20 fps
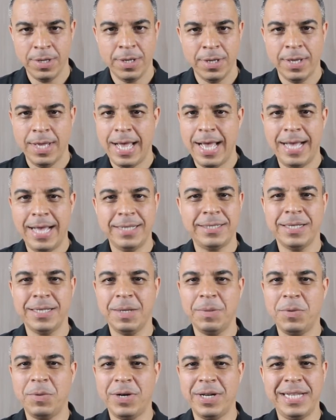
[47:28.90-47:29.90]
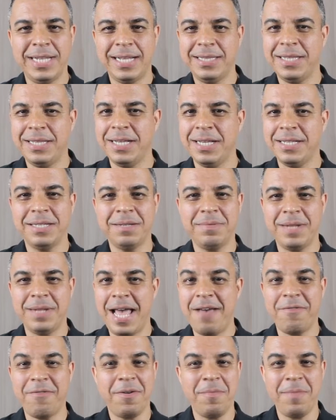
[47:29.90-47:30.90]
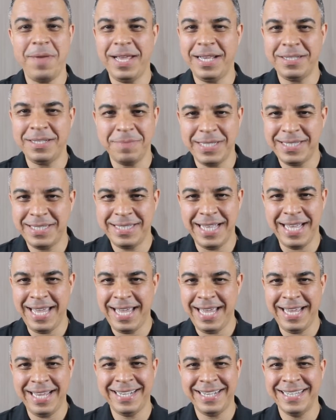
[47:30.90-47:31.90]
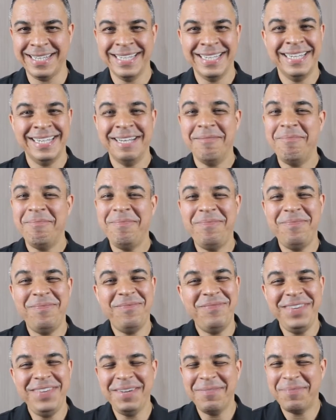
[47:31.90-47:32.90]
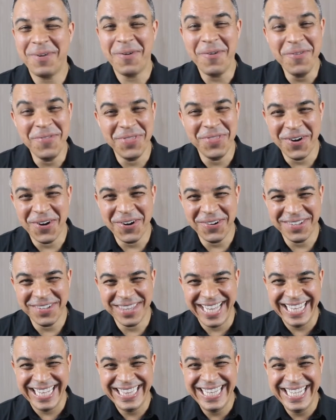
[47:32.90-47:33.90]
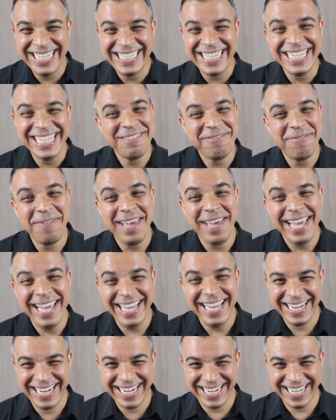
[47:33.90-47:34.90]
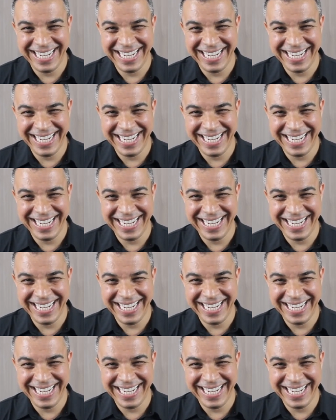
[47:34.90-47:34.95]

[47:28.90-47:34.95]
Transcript: as someone that doesn't never makes mistake, people know that this is fake.